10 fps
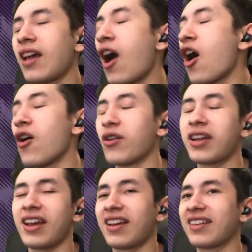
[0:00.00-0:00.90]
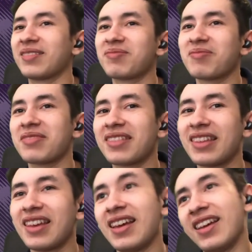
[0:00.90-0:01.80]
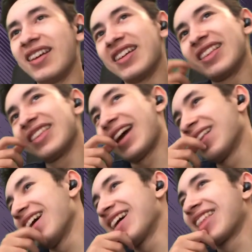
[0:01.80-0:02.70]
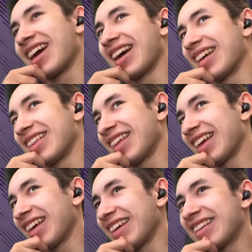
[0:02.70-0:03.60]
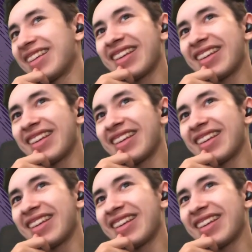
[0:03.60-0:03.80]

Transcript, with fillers: Oh, okay. I like that. They...